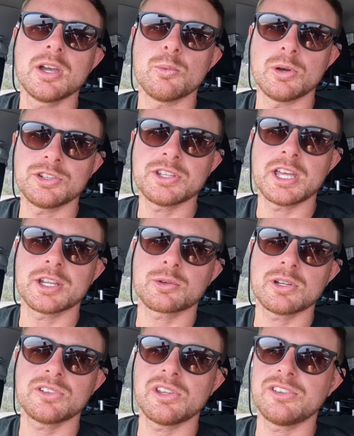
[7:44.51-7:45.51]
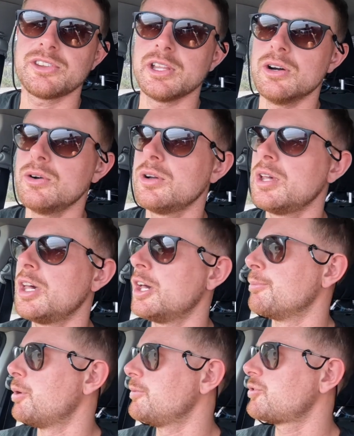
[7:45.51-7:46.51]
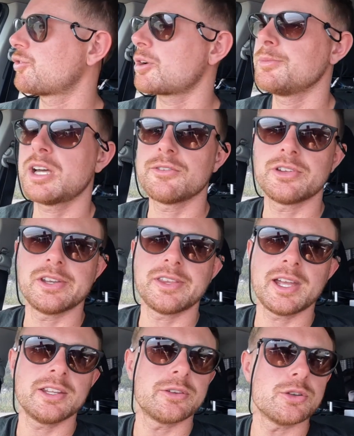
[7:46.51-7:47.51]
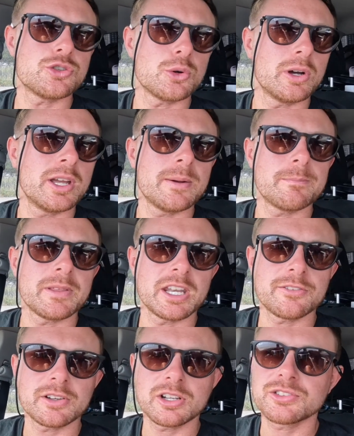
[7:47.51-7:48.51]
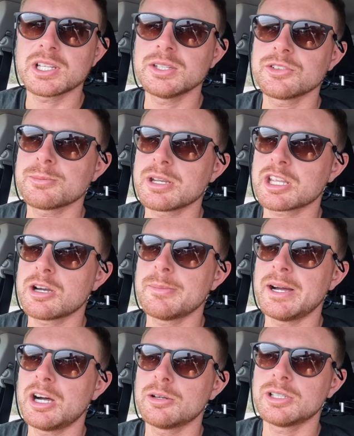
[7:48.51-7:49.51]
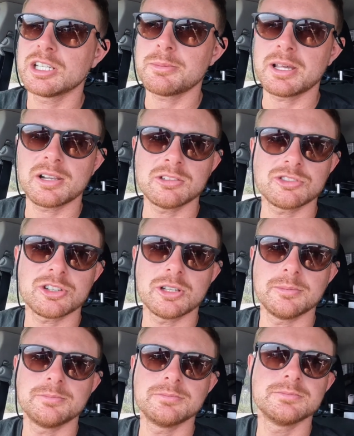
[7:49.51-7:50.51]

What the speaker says: we're staying at Christie's still, but we've just come down for the day to enjoy it, and I think the sun's meant to come out around about lunchtime.